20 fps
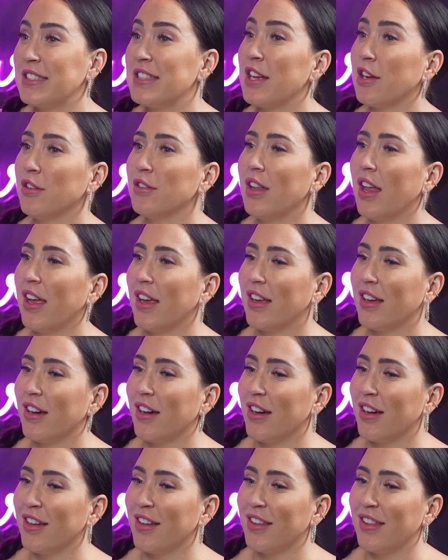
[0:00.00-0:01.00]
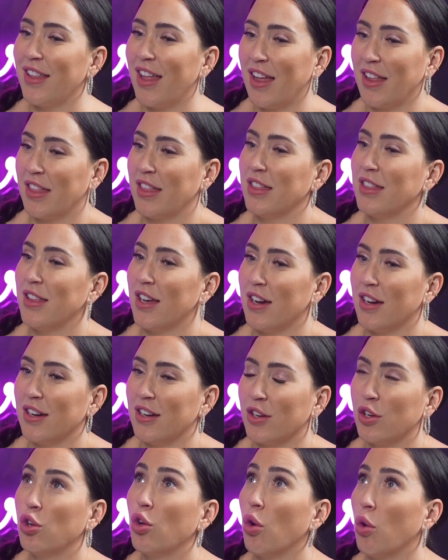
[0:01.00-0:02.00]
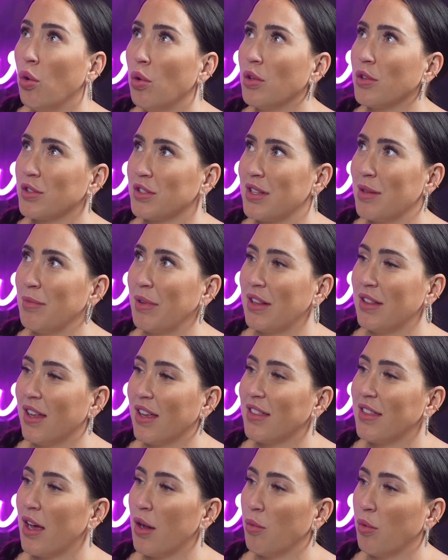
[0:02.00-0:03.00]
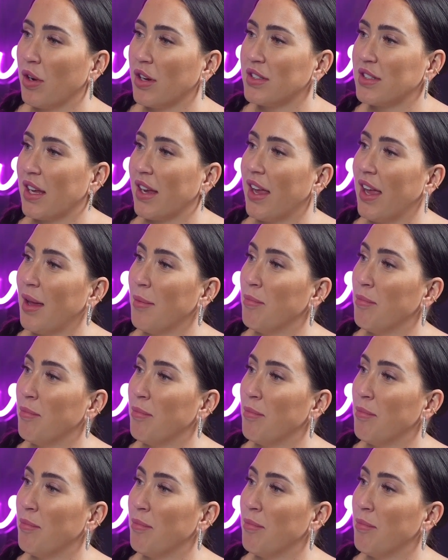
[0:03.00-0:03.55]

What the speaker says: there like a goal or something like that where it's like, hey,